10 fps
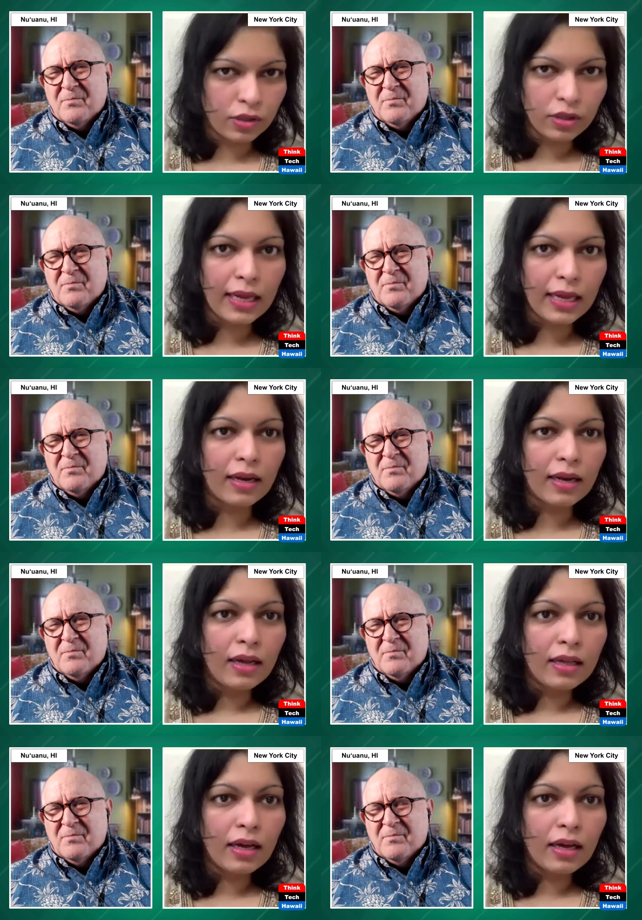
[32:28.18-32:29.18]
Speaker 1: know
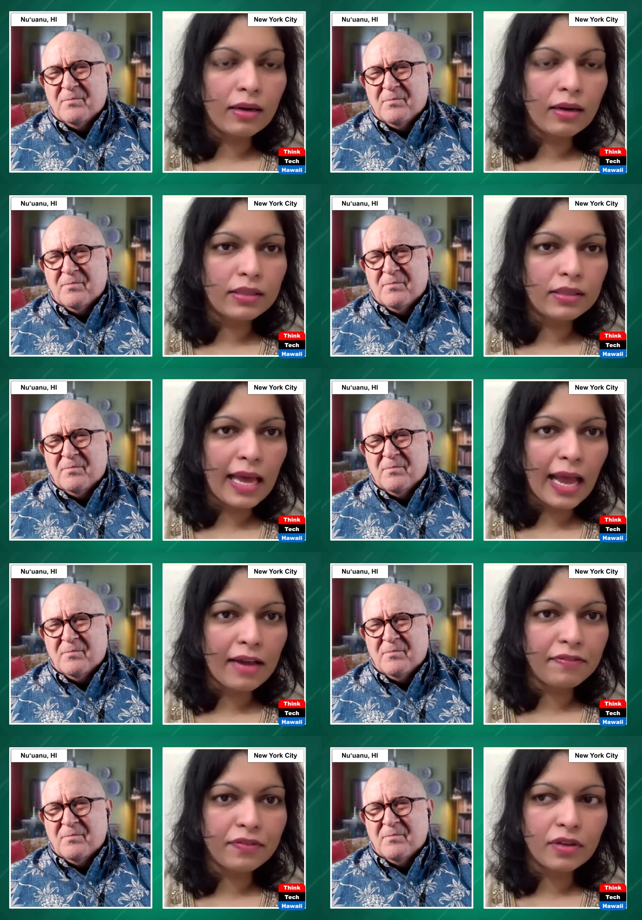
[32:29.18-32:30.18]
that uh, they
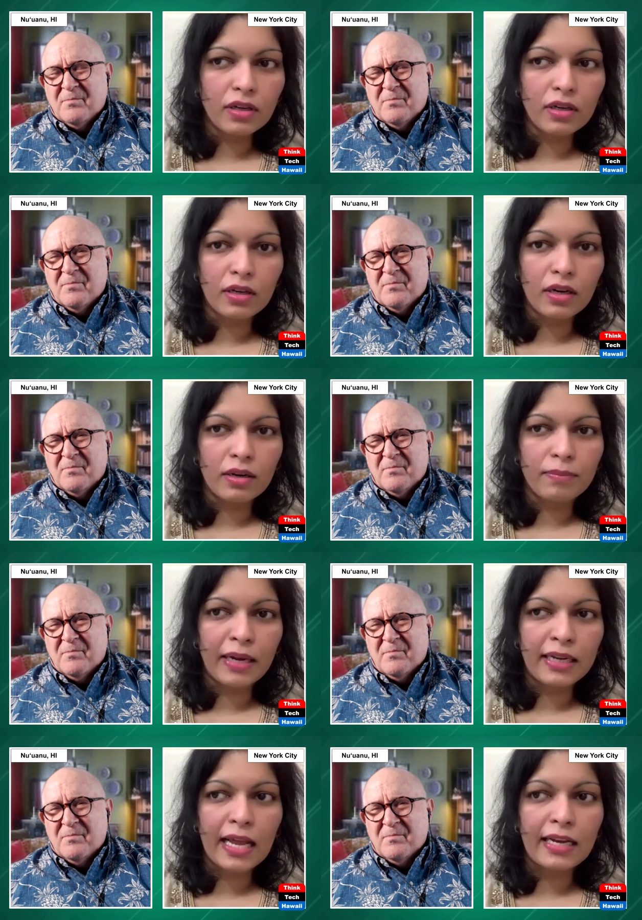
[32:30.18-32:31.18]
have a, a
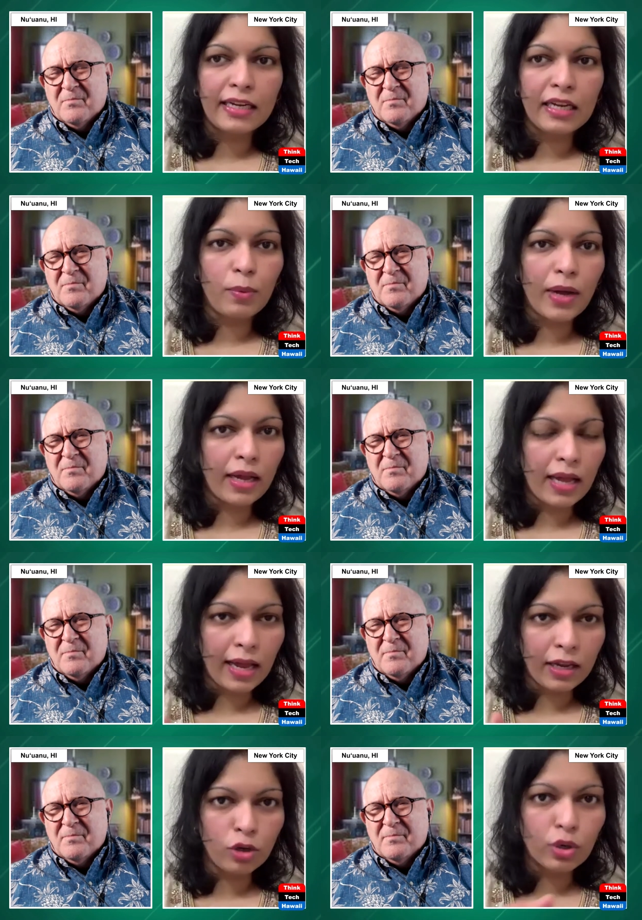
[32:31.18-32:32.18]
mentality where
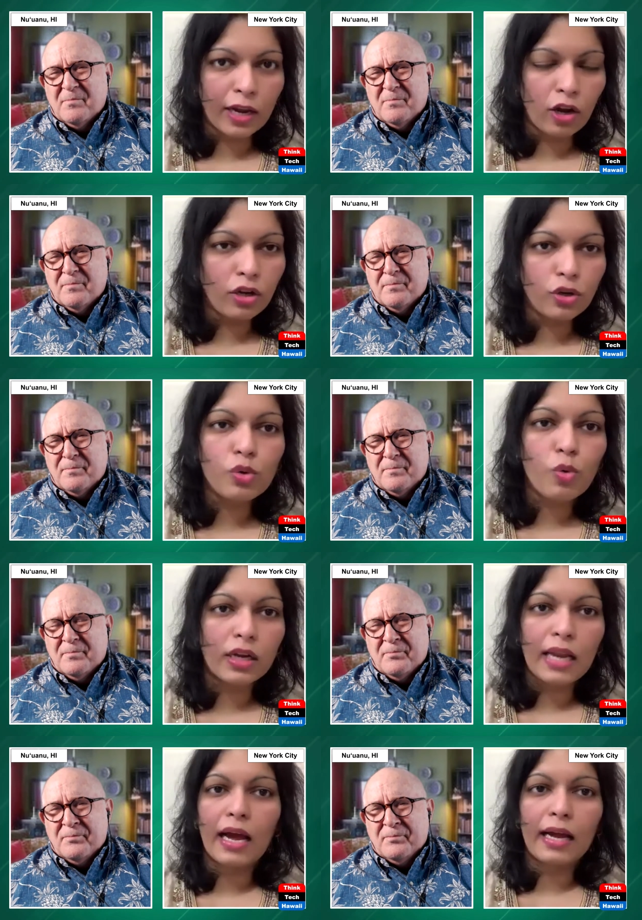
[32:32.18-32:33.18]
hey you cannot do what
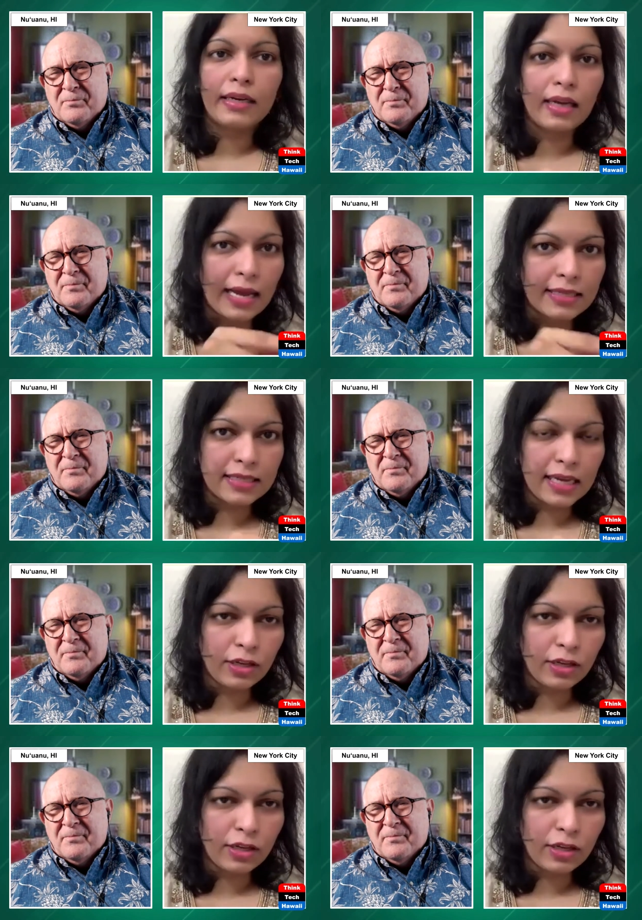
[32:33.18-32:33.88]
I, I say